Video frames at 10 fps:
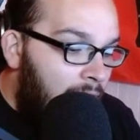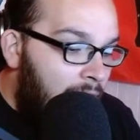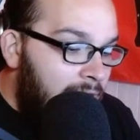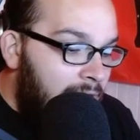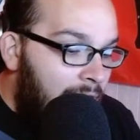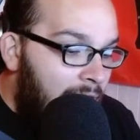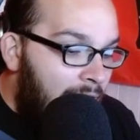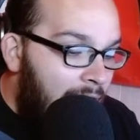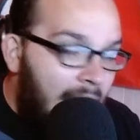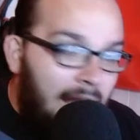Yeah,
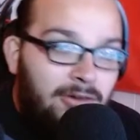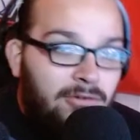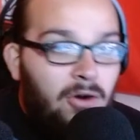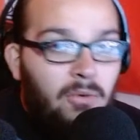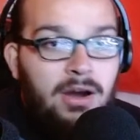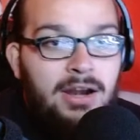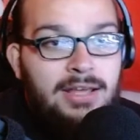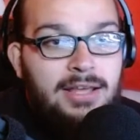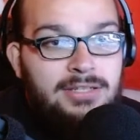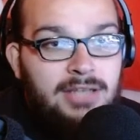I don't know what it
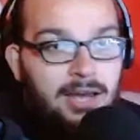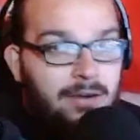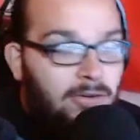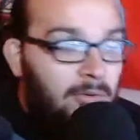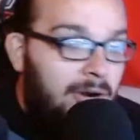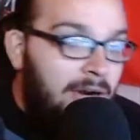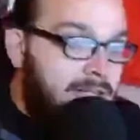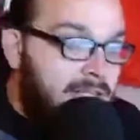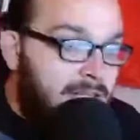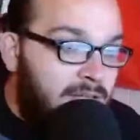is. I don't know what it
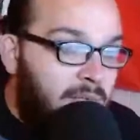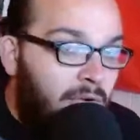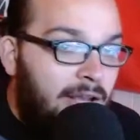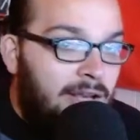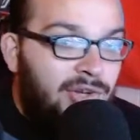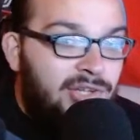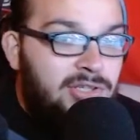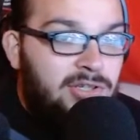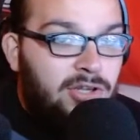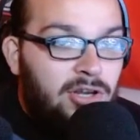is at this point,
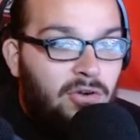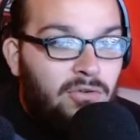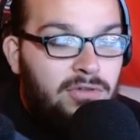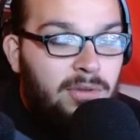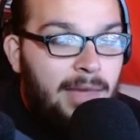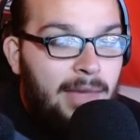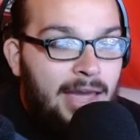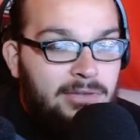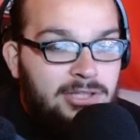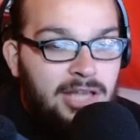because the
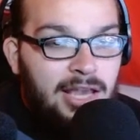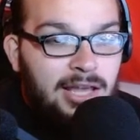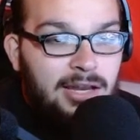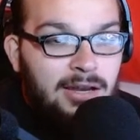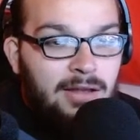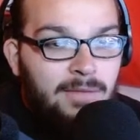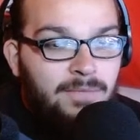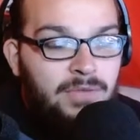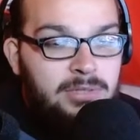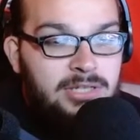man was saying,
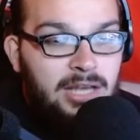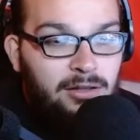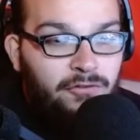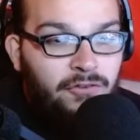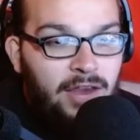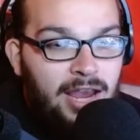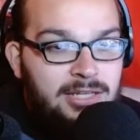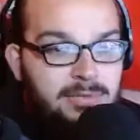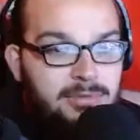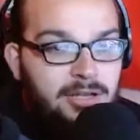he was telling
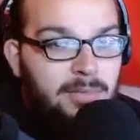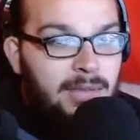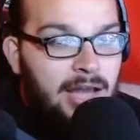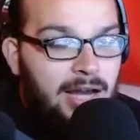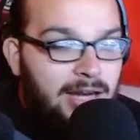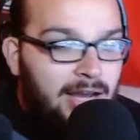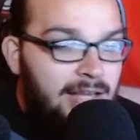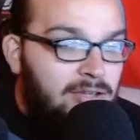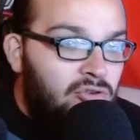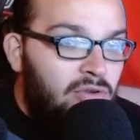fans he was going to be on
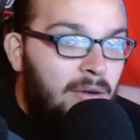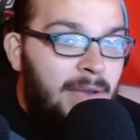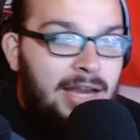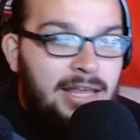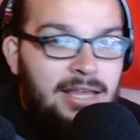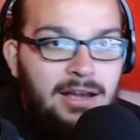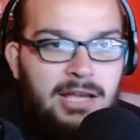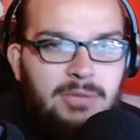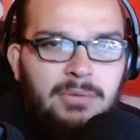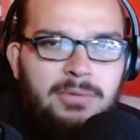night 2 of
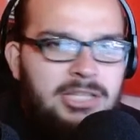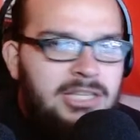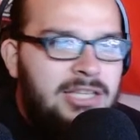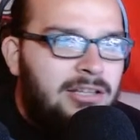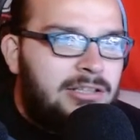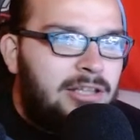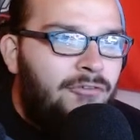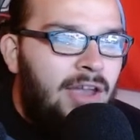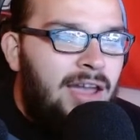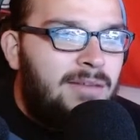Mania. What was he telling the
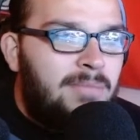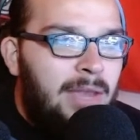fan?